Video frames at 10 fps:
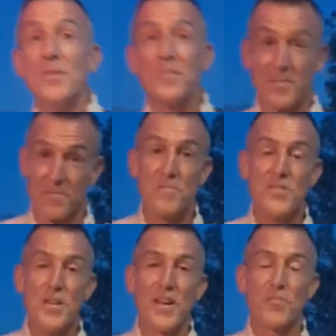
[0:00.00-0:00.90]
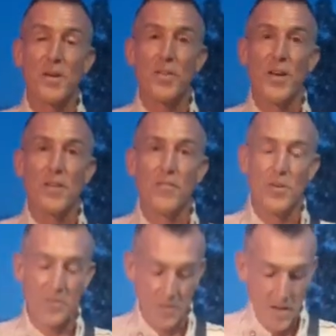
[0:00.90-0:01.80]
is the next big thing,
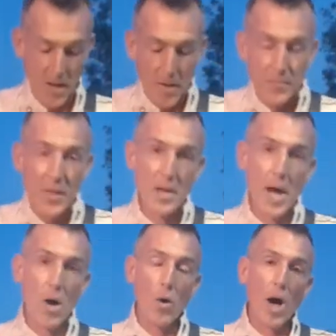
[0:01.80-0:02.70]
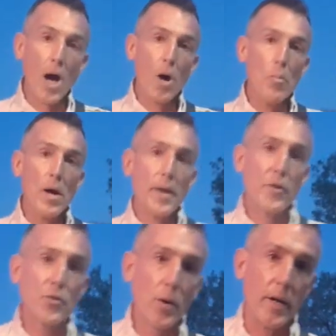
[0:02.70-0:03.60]
folks. Now,
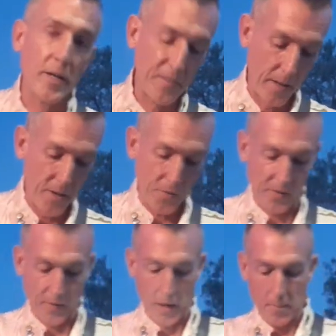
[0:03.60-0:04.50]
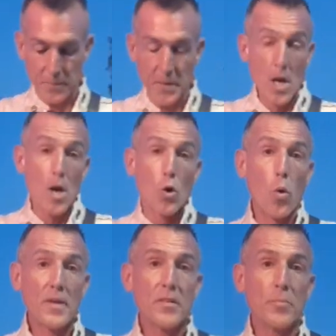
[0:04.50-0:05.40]
here's where it gets interesting.
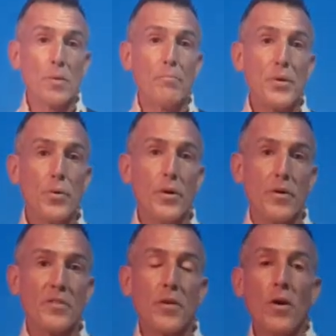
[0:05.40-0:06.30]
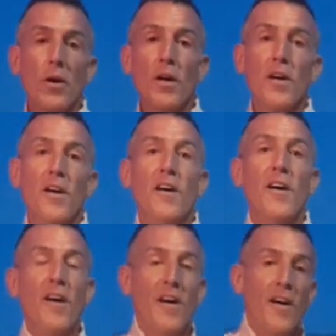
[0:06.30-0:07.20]
Quantum computers
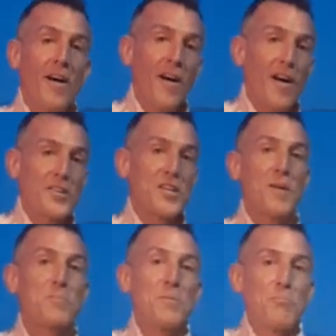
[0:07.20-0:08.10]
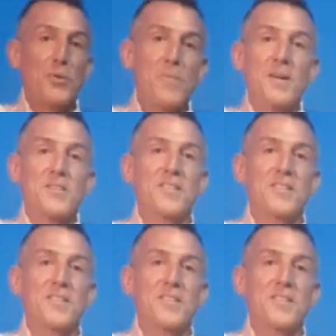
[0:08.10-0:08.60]
are shaped pretty much